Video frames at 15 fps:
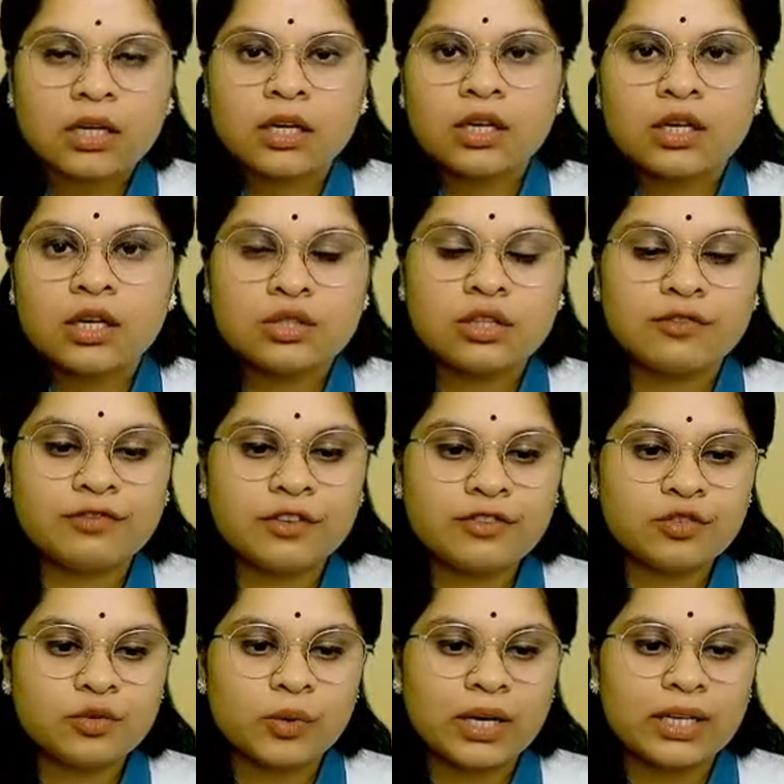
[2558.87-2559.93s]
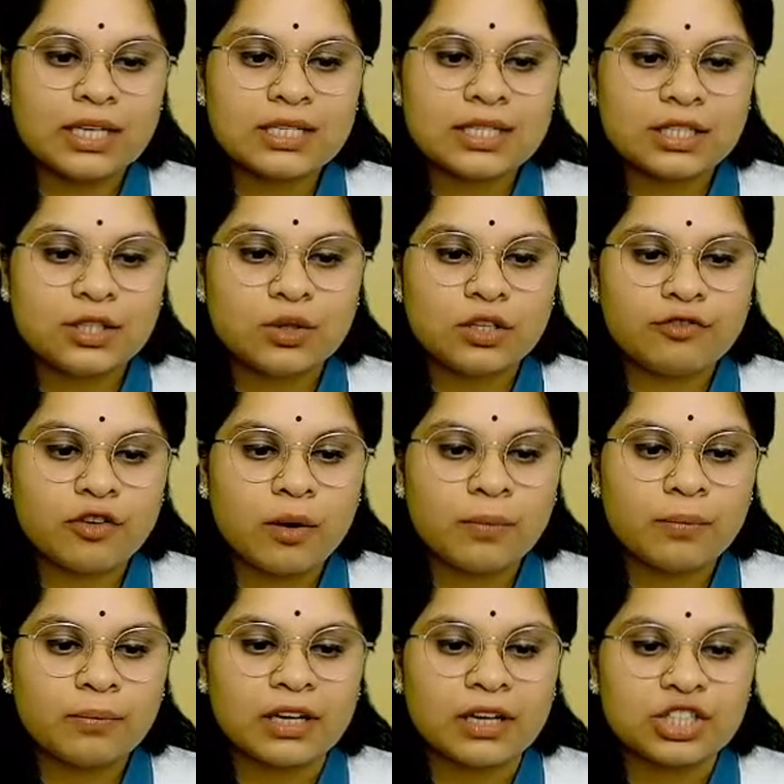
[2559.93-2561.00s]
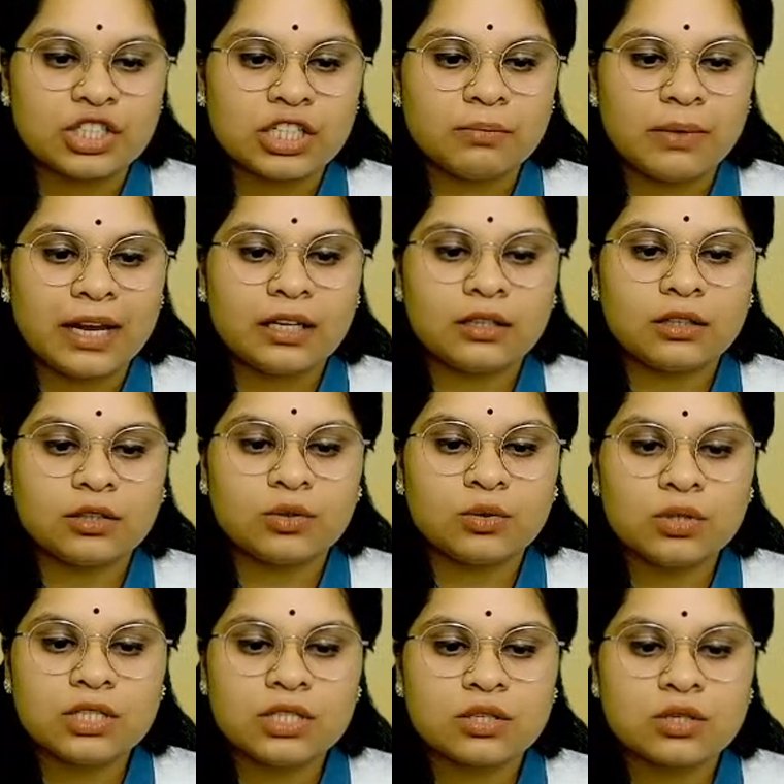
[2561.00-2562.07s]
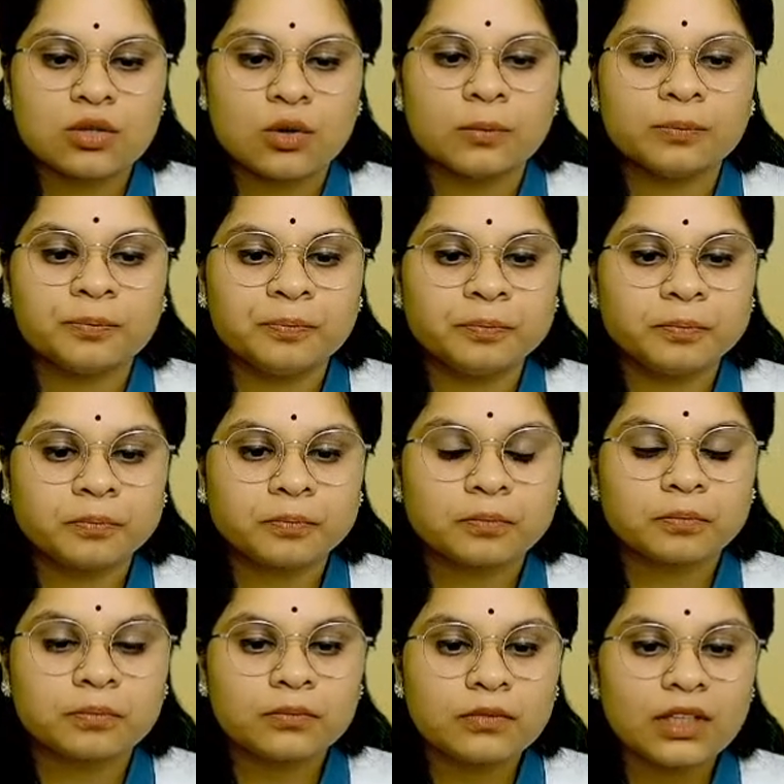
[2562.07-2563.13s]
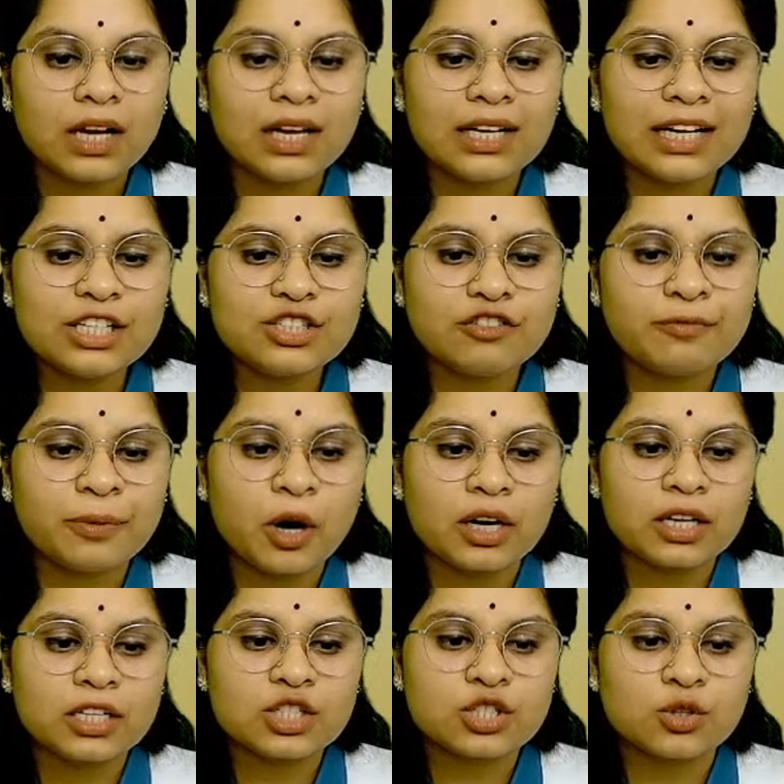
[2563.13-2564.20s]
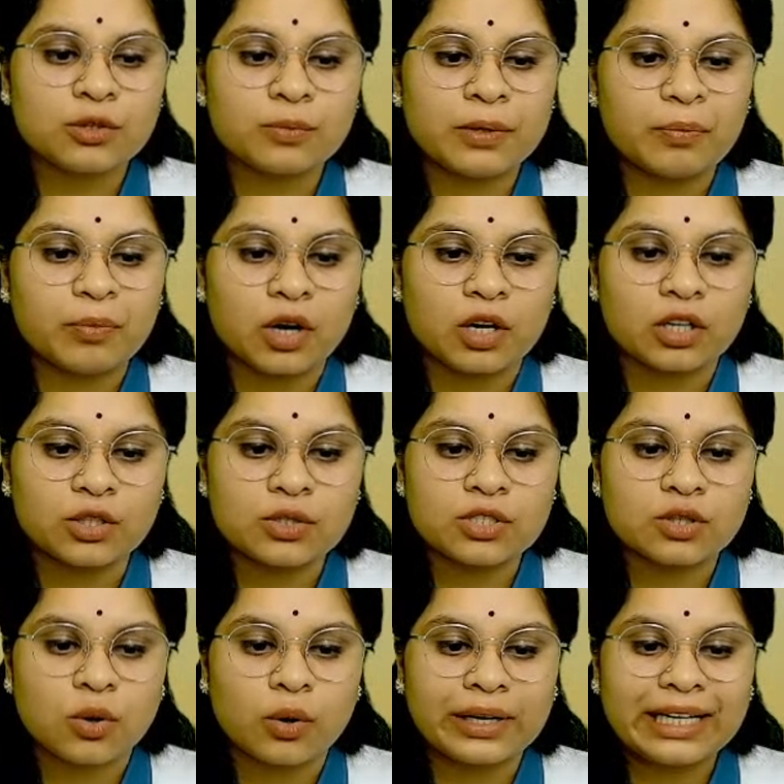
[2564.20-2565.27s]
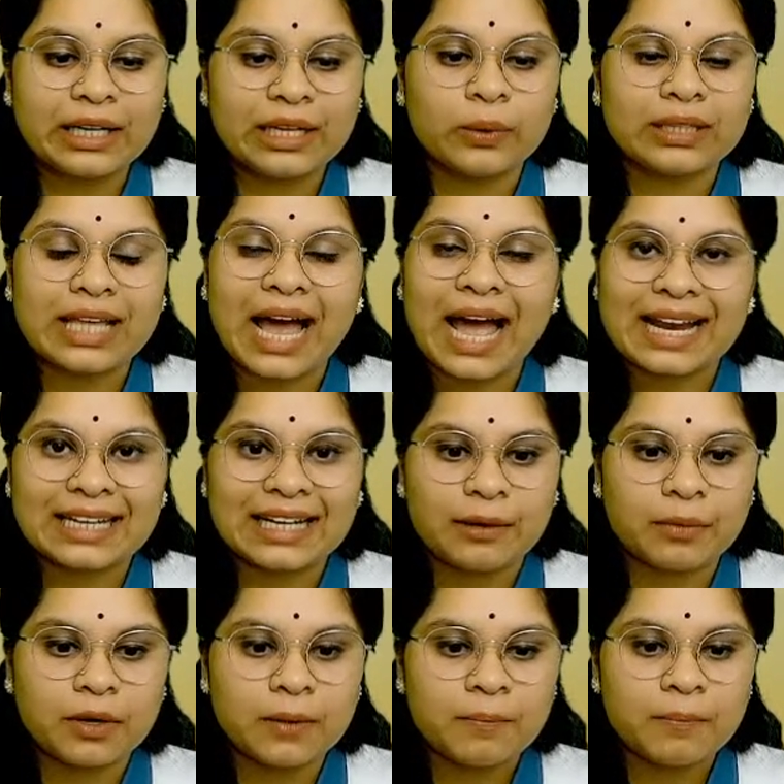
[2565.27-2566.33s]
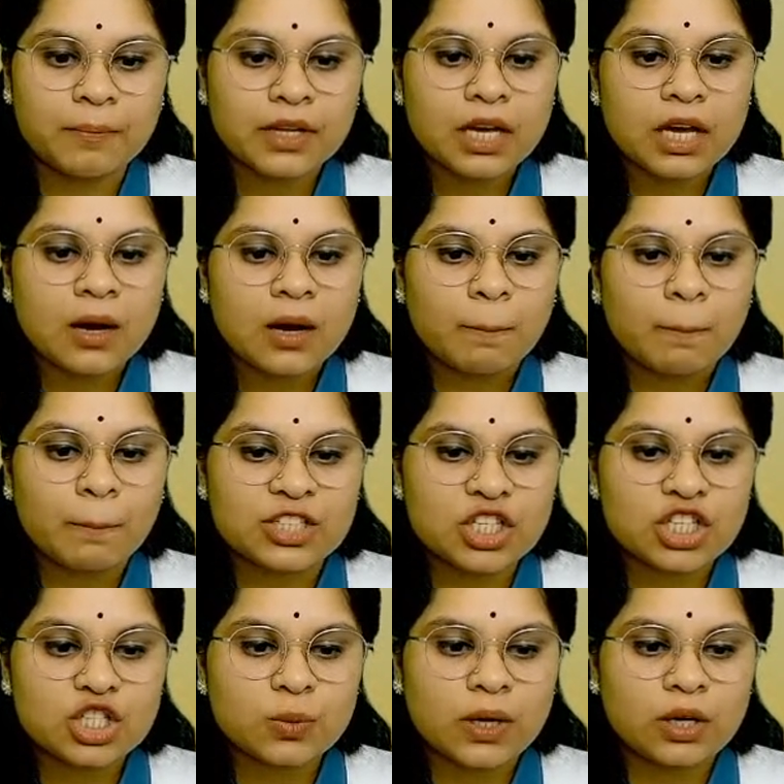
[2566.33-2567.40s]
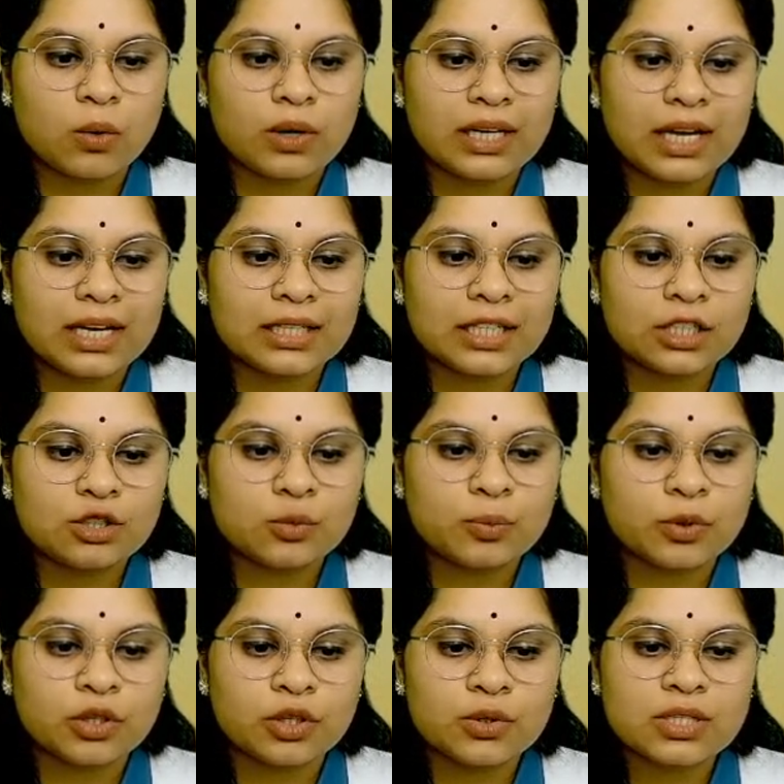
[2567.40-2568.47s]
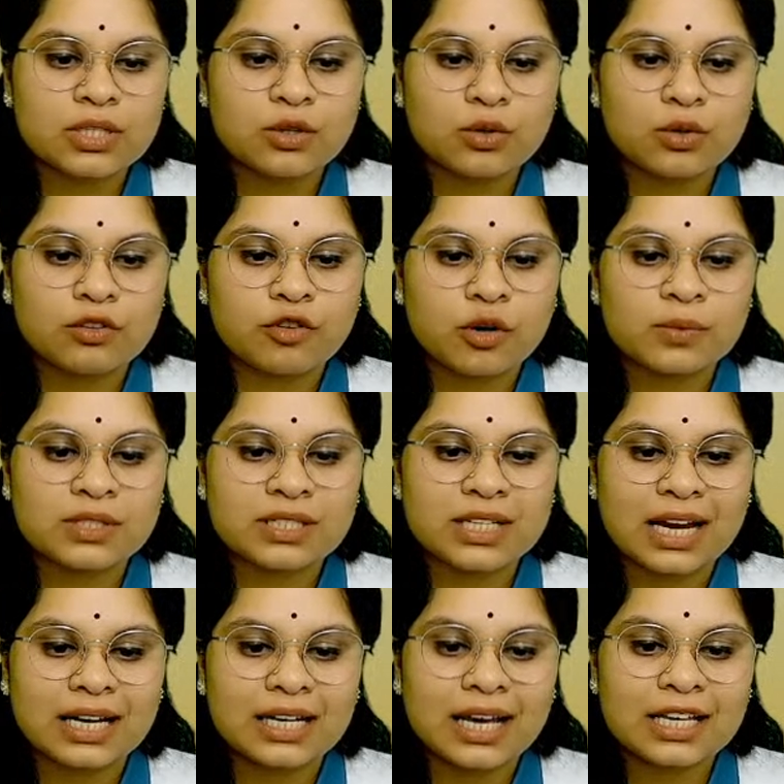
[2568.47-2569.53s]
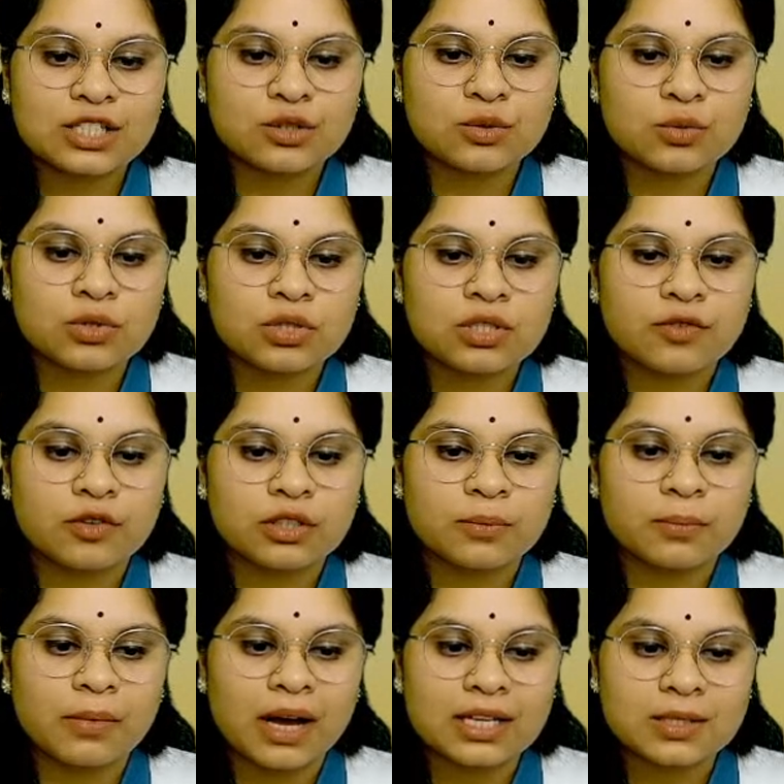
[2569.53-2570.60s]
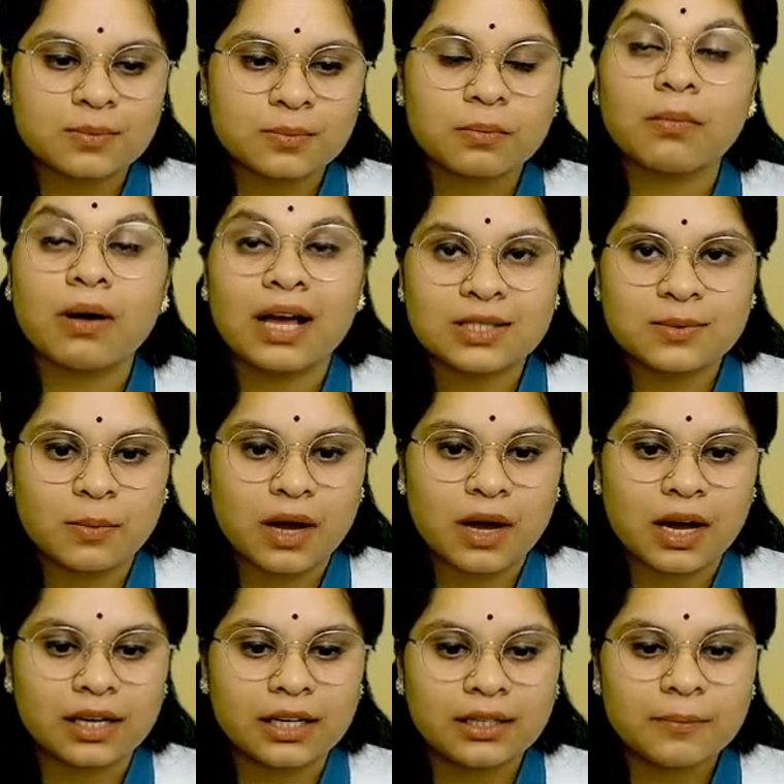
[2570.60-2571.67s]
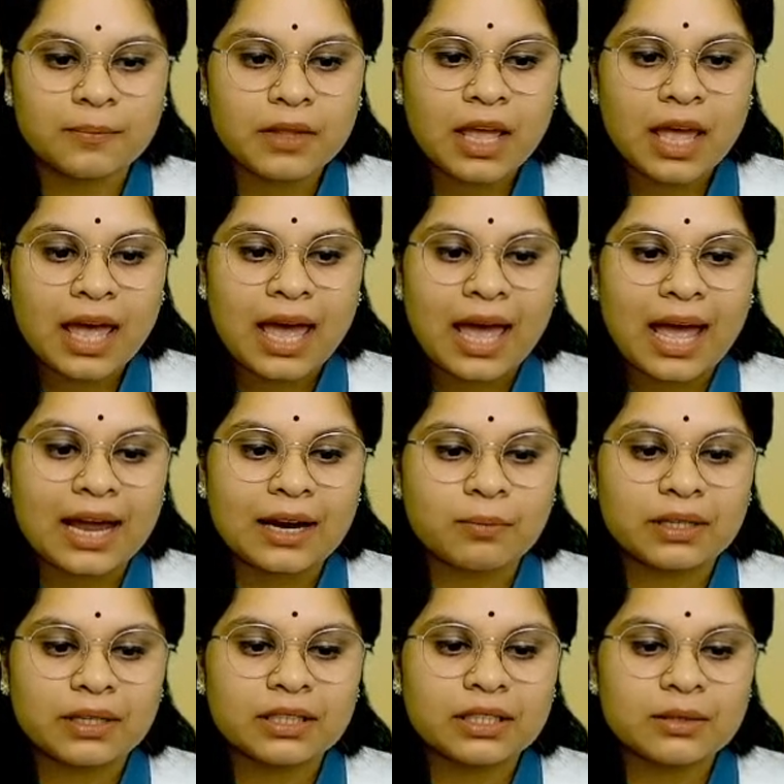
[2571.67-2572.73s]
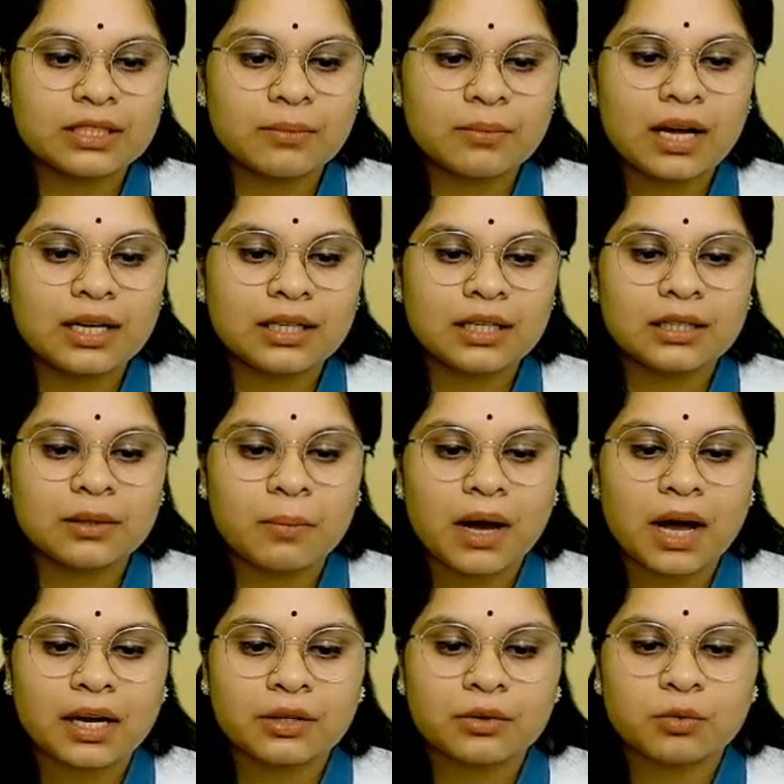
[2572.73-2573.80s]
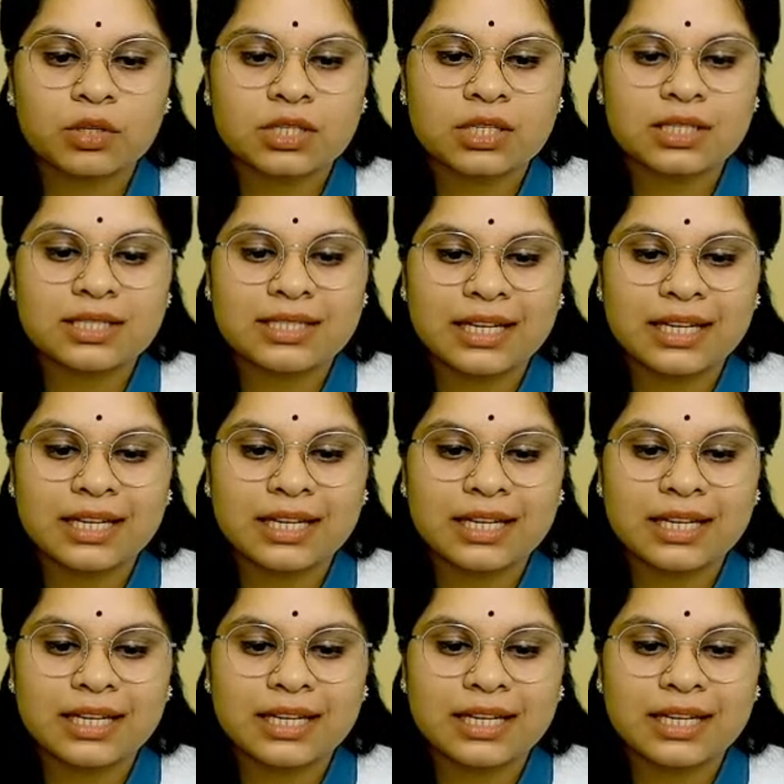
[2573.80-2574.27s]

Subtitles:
So the fifth one is a uniform machine-made goods. So a range of products could be produced only with hand labor. Machines were oriented to producing uniform standardized goods for the mass market, but the demand in the market was